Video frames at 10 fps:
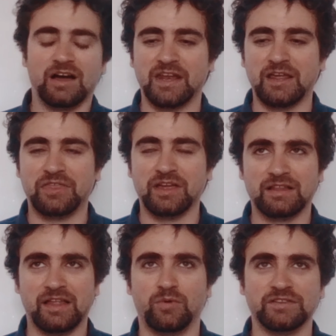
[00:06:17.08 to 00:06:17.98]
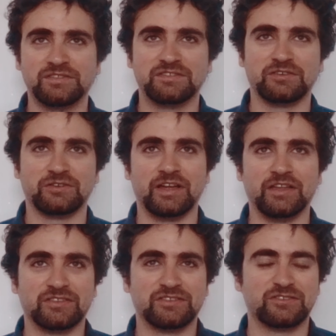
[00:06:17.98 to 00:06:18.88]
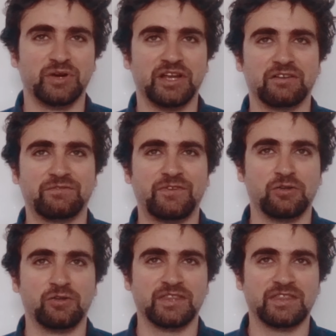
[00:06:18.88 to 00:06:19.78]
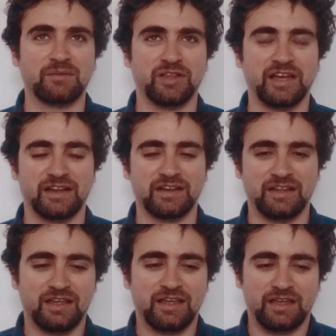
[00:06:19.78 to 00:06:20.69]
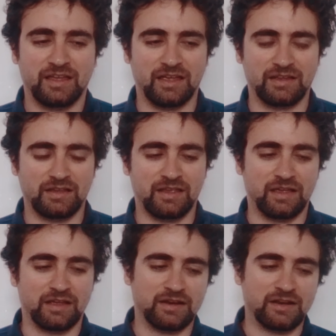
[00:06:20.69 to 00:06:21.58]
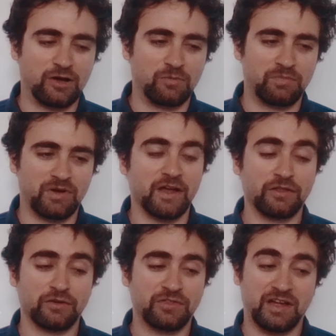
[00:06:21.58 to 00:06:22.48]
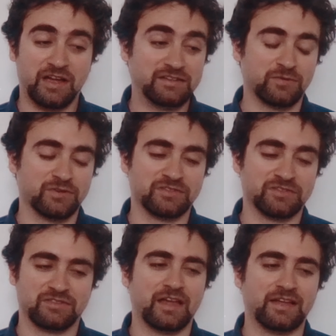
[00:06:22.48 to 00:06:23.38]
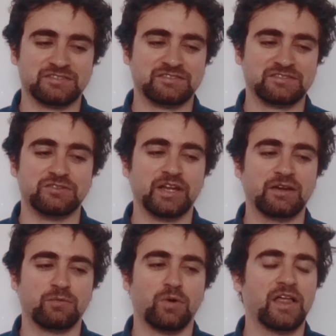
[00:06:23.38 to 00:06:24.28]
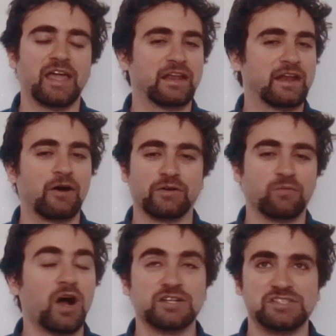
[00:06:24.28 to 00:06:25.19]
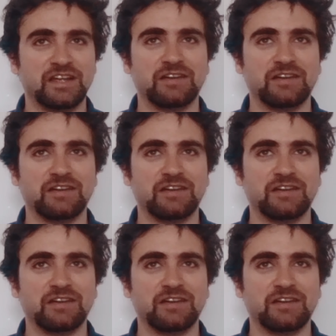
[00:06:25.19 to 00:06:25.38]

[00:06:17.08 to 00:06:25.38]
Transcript: And I think once you're in the swing of following that plan, It, it can help. Another thing I did was like just doing it while hanging out and watching